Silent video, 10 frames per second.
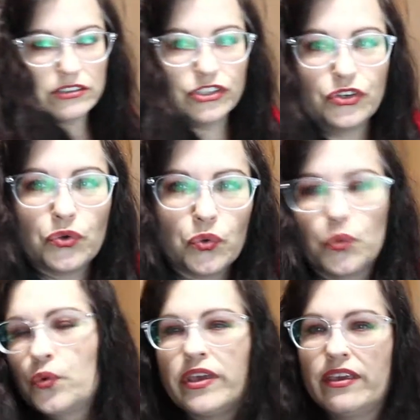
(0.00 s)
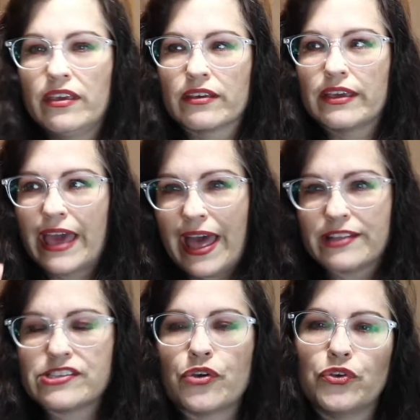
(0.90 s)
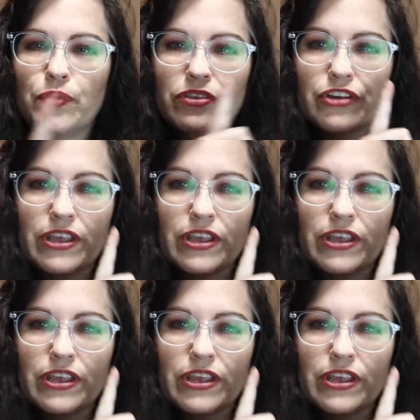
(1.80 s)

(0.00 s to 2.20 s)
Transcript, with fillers: you get, so you either